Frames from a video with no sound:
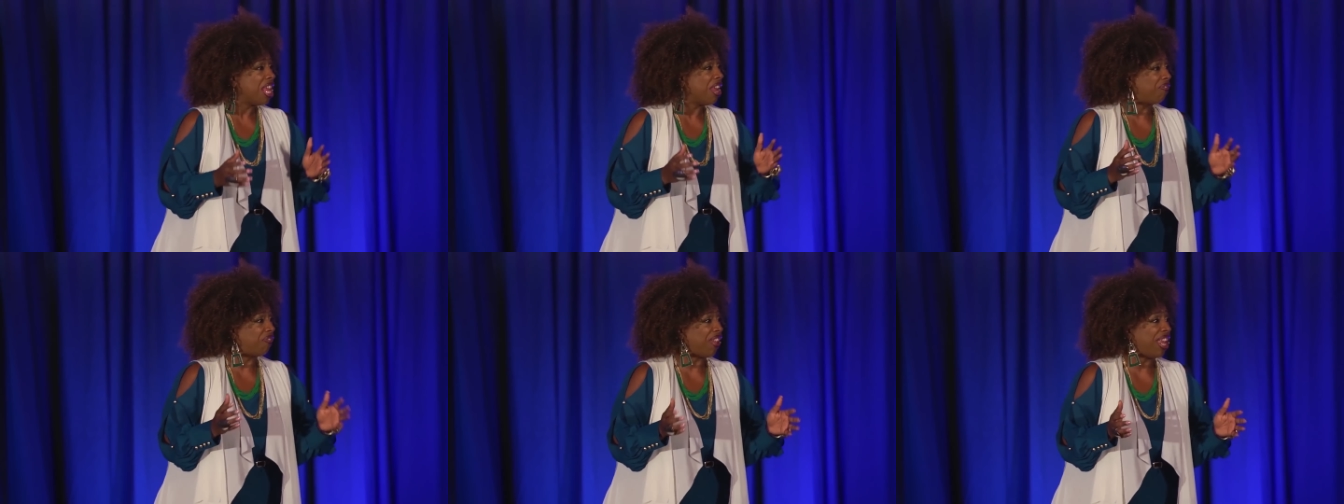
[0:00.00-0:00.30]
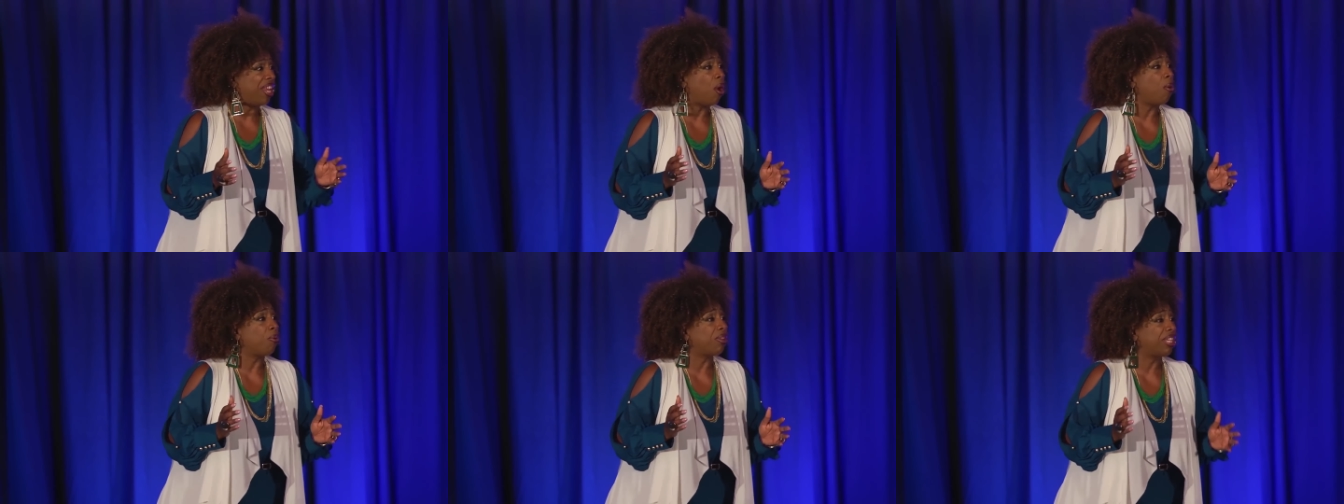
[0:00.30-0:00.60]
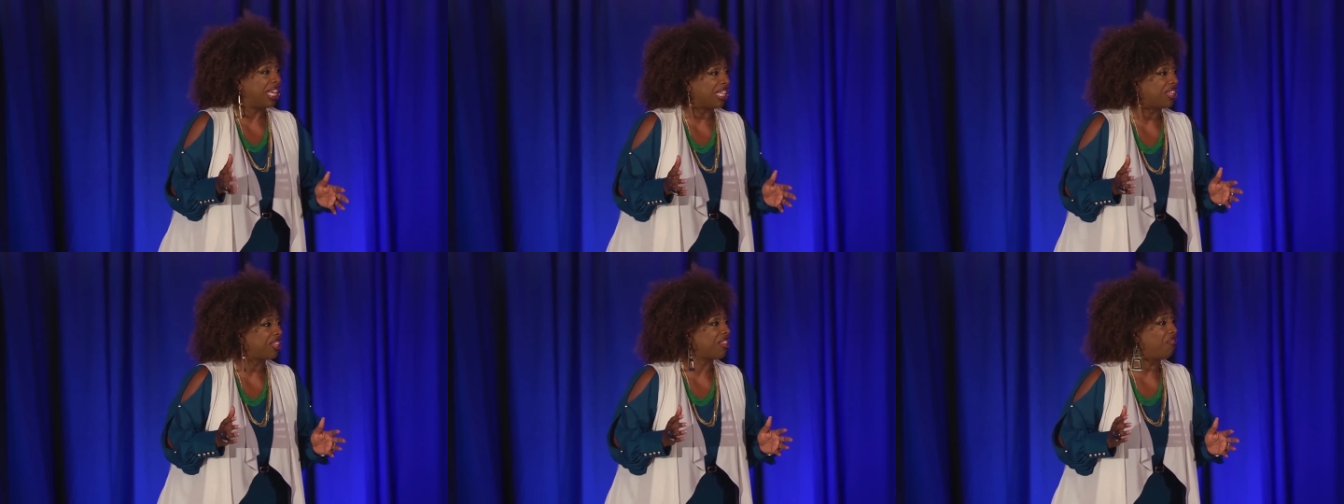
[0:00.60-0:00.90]
if they
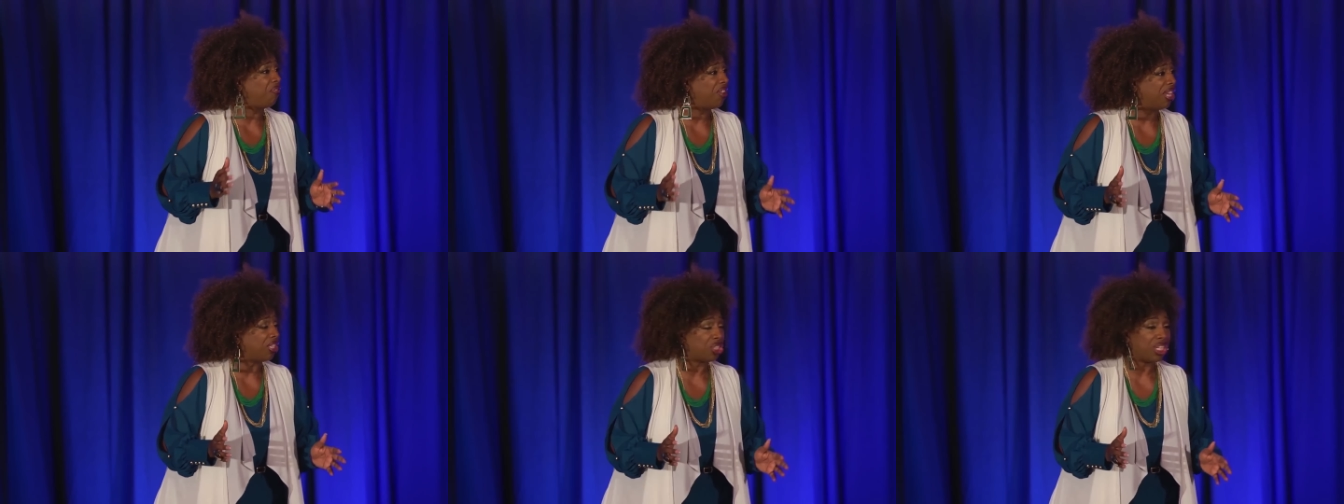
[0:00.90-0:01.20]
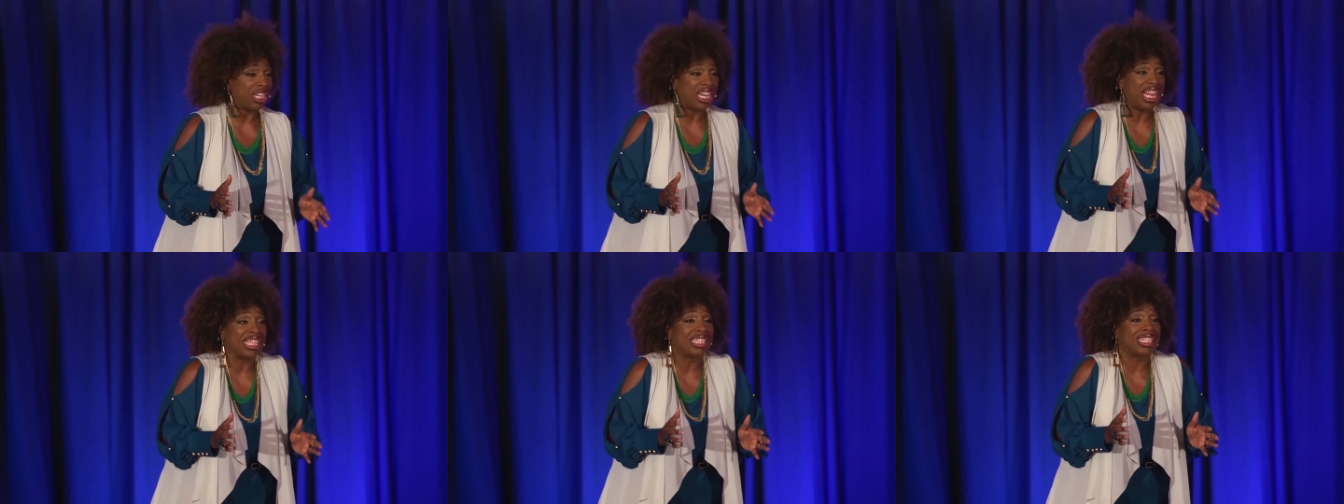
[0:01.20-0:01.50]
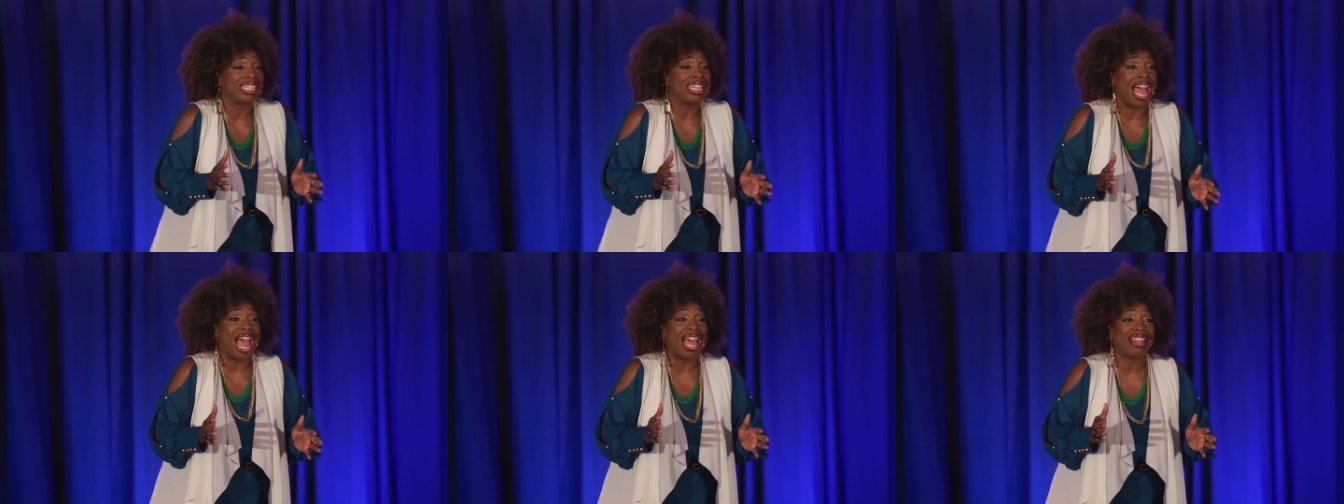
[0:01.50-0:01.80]
don't get the vision.
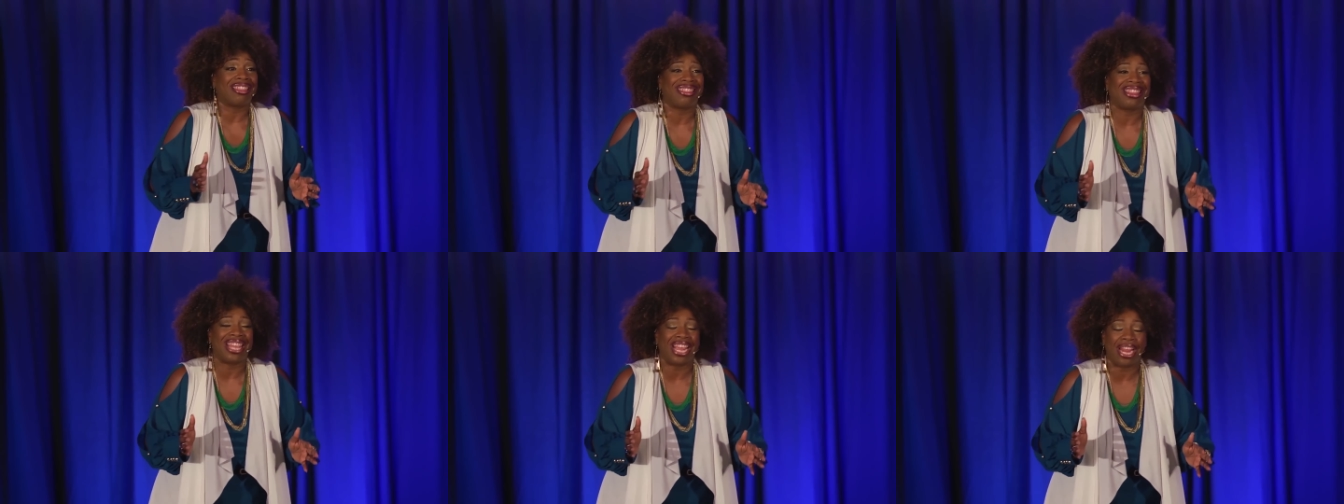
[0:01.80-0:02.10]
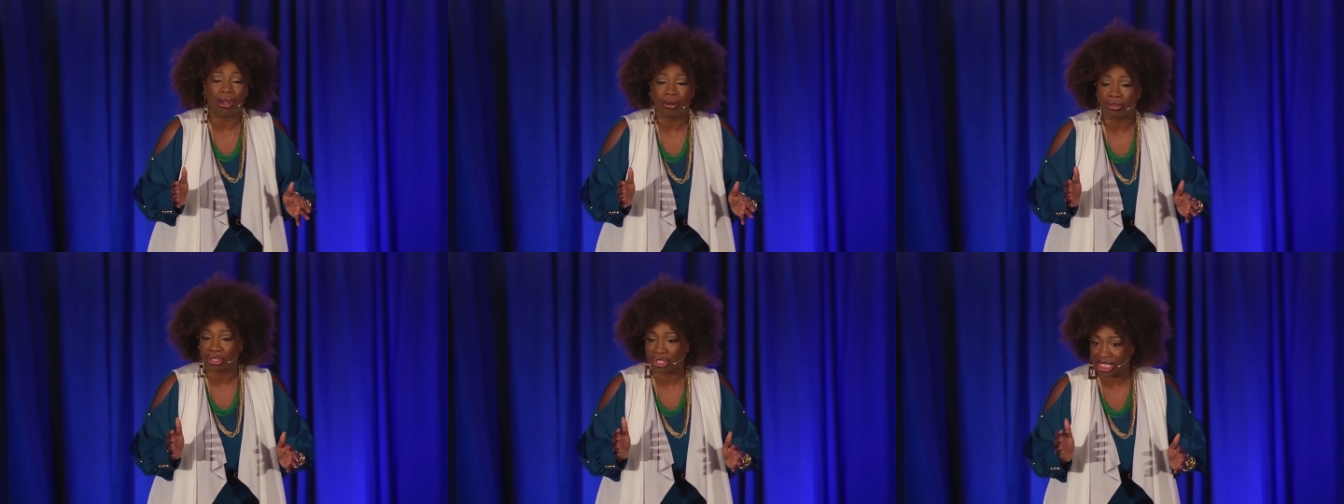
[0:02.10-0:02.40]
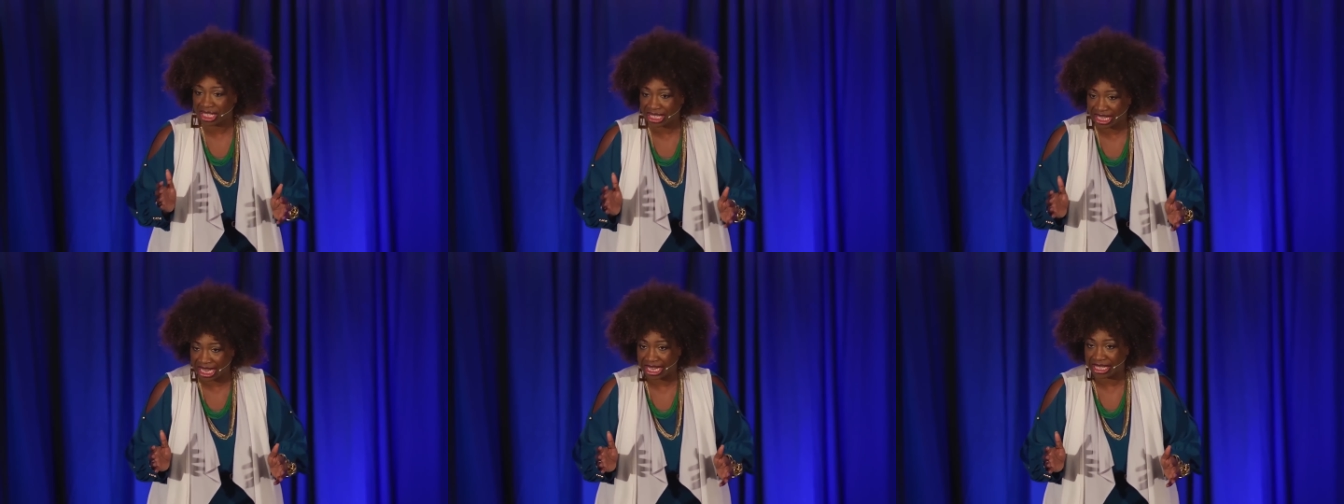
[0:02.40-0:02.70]
It's not theirs
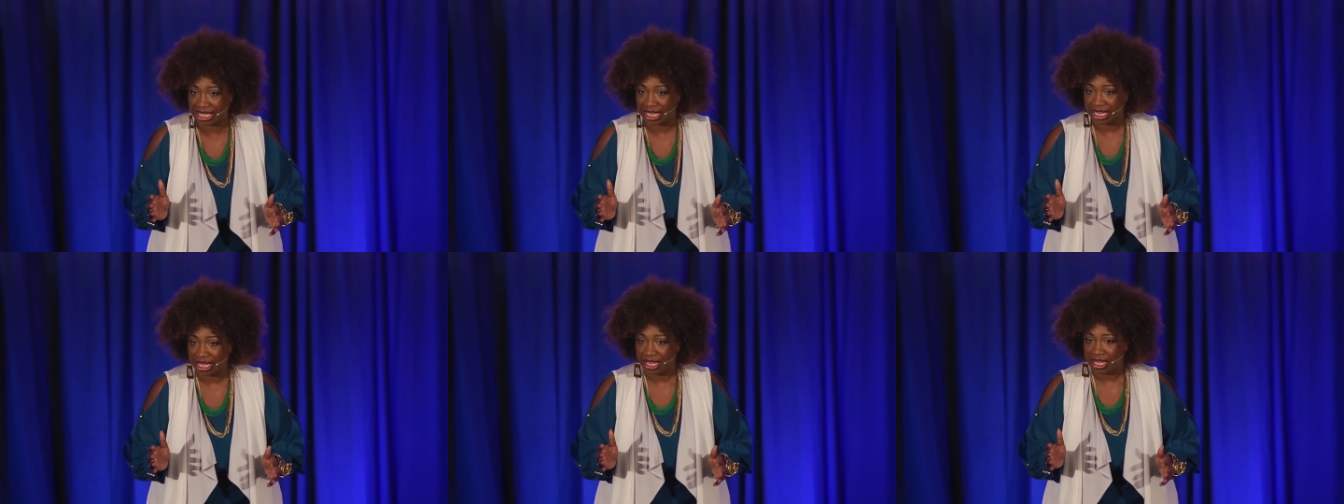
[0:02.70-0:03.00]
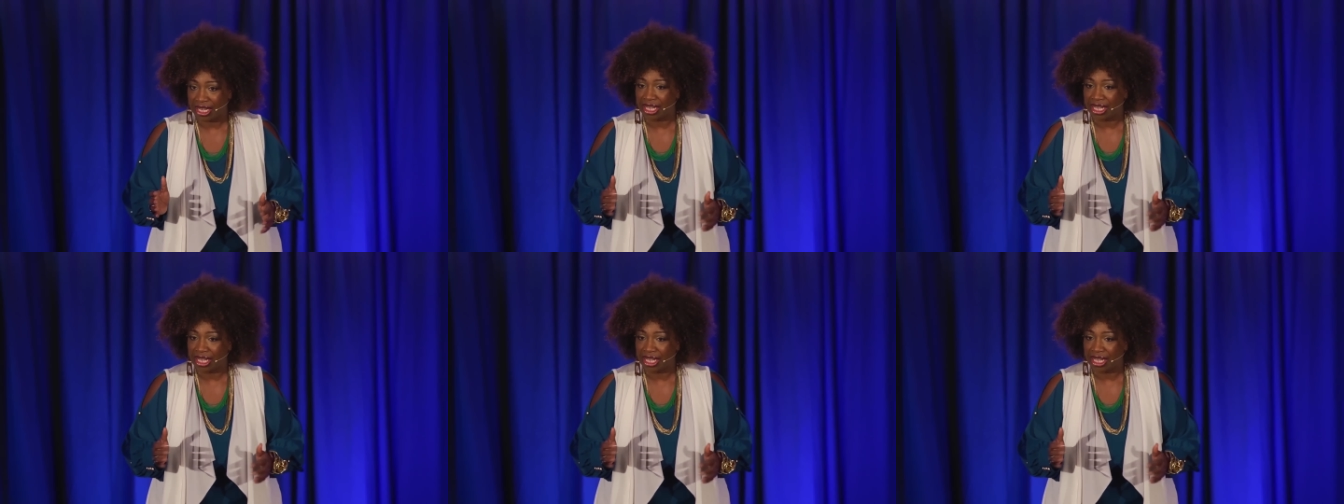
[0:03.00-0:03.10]
to get.